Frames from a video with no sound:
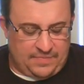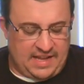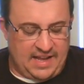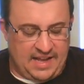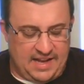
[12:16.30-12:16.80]

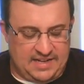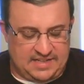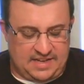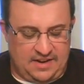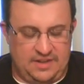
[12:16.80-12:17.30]
And
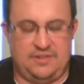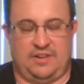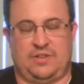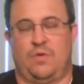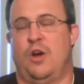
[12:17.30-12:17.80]
so
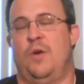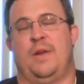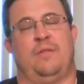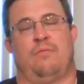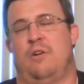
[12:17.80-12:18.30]
dressed in Rome,
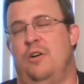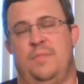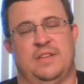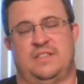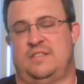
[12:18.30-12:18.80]
and Rome
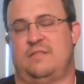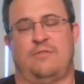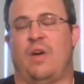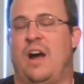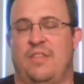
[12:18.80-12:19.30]
is
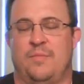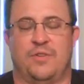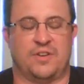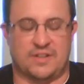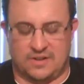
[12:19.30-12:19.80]
throughout the
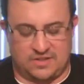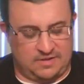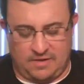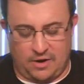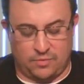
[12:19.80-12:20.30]
book. There's
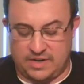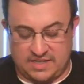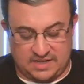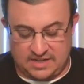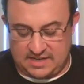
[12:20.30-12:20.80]
no
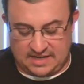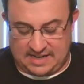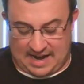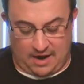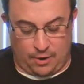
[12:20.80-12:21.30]
reason to
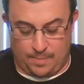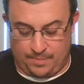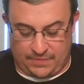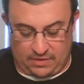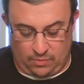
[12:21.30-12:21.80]
doubt
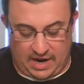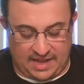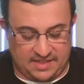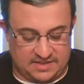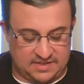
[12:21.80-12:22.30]
why
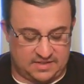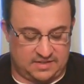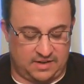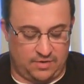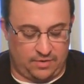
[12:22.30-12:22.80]
this is
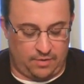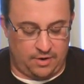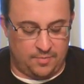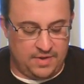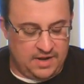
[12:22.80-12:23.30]
going to
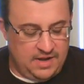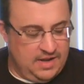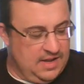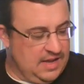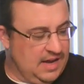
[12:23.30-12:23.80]
Rome.
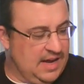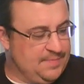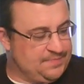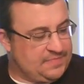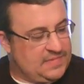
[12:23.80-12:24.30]
Um,
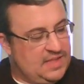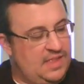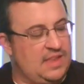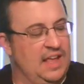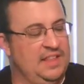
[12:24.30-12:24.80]

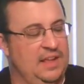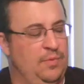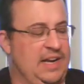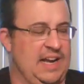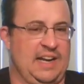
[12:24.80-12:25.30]
and then
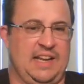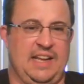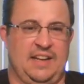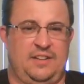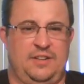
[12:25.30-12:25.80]
we kind of
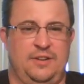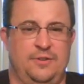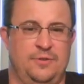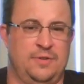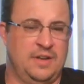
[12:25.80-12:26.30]
get
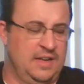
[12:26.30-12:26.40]
to